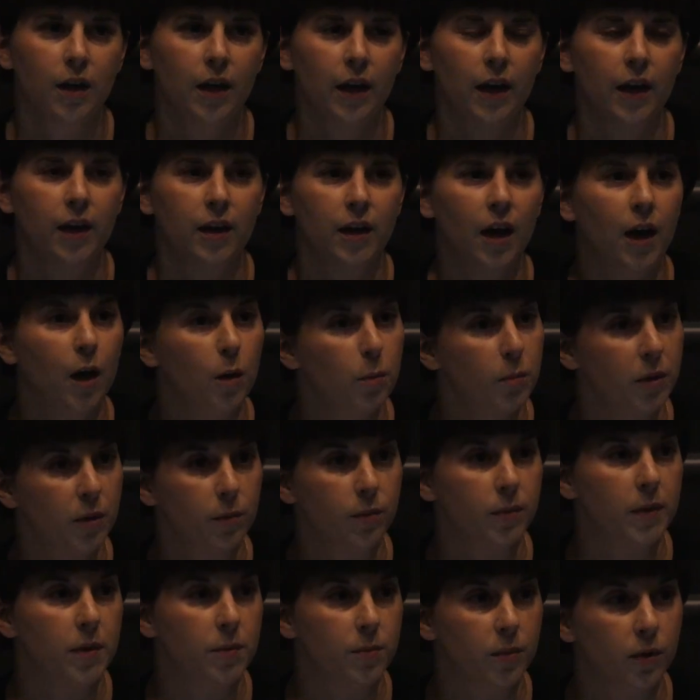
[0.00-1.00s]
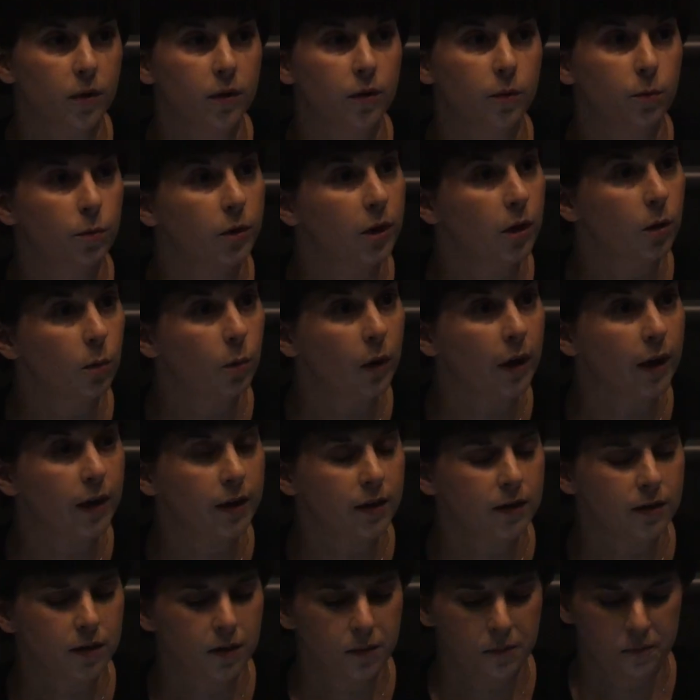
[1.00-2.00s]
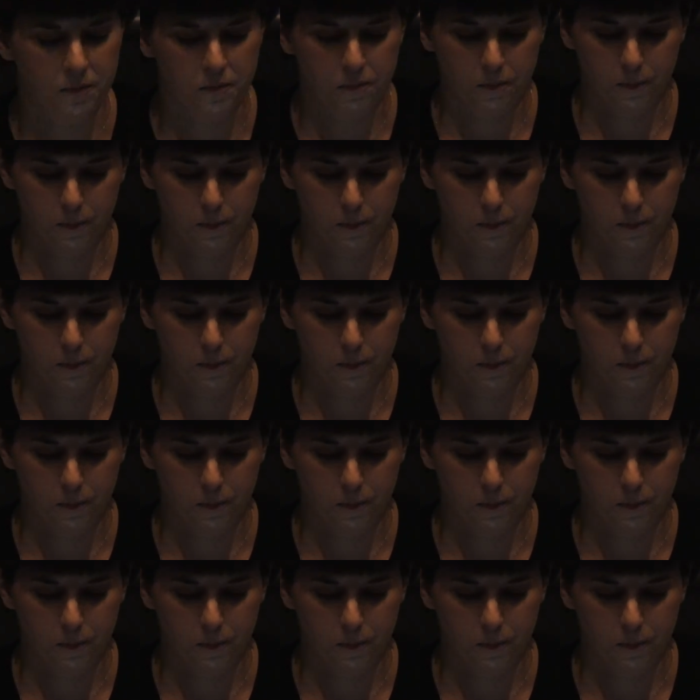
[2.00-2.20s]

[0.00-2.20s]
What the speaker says: and helping people in real ways.